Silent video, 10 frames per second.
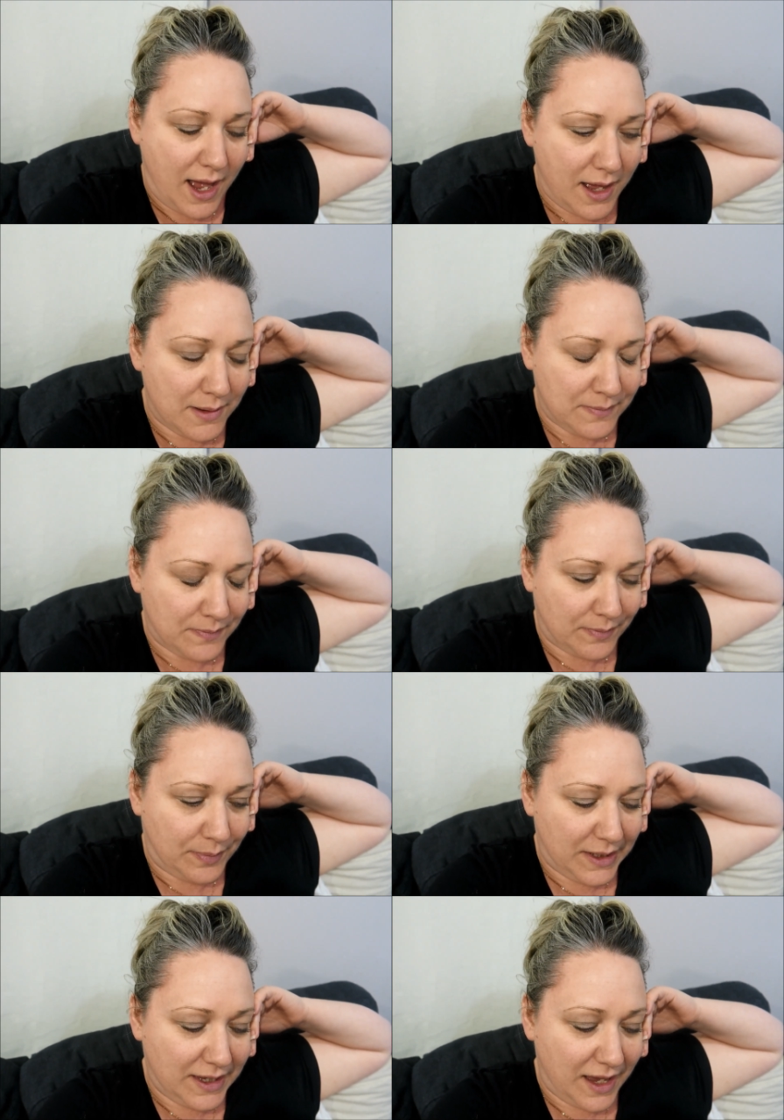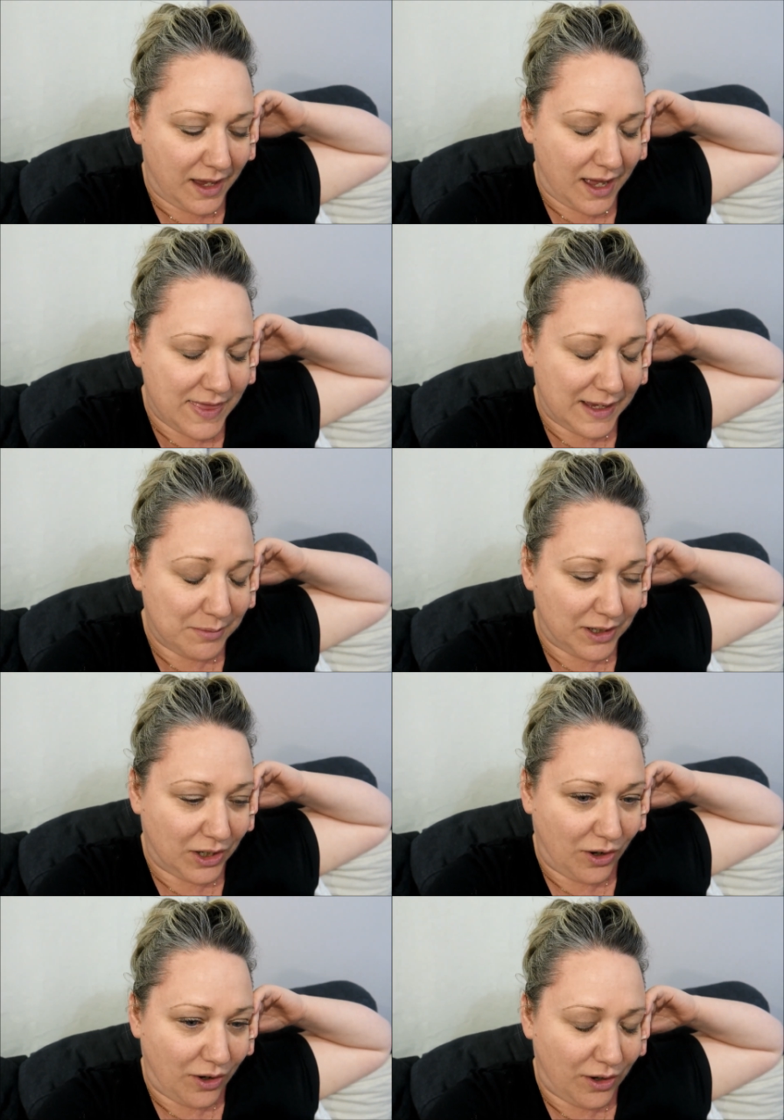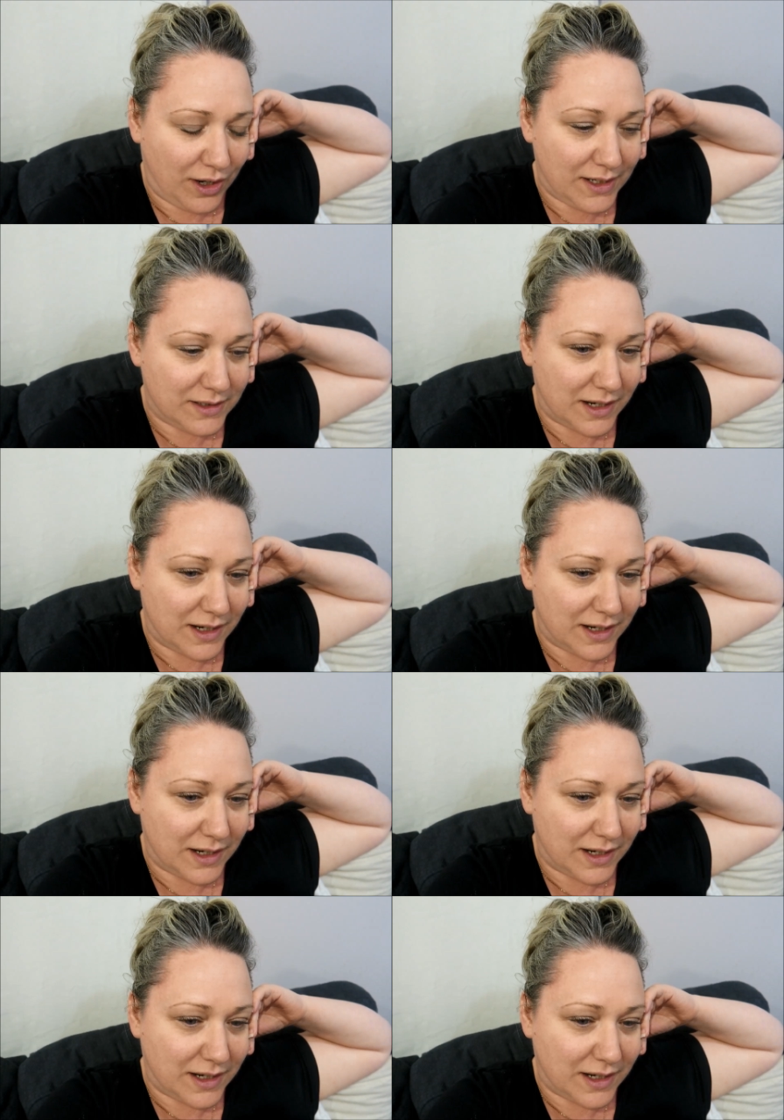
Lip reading: But yeah, I think I'm going to go in